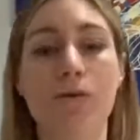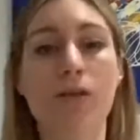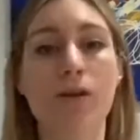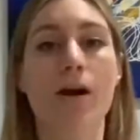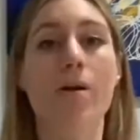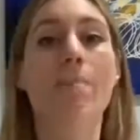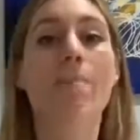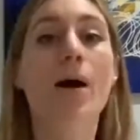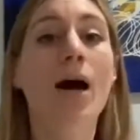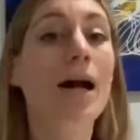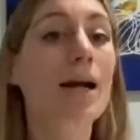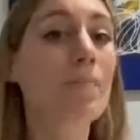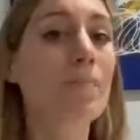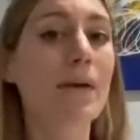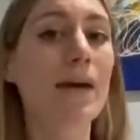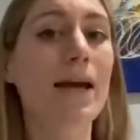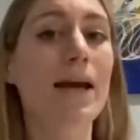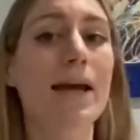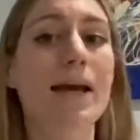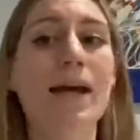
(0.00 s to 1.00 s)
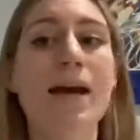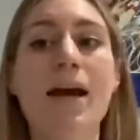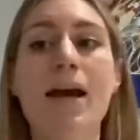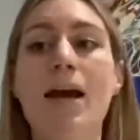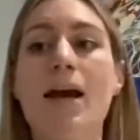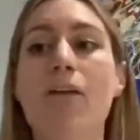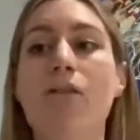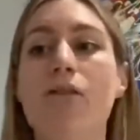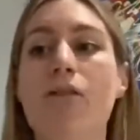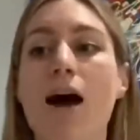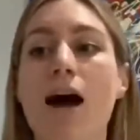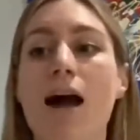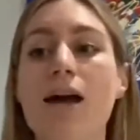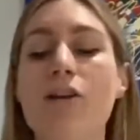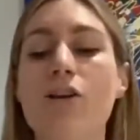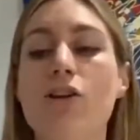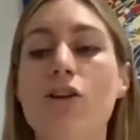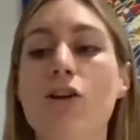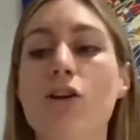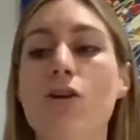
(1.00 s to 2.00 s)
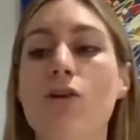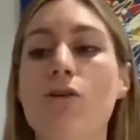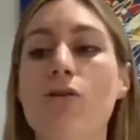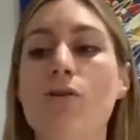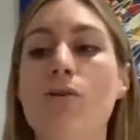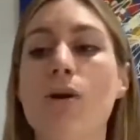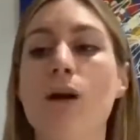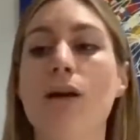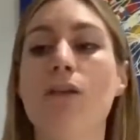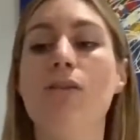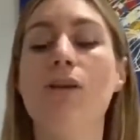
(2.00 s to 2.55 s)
So it might be that you,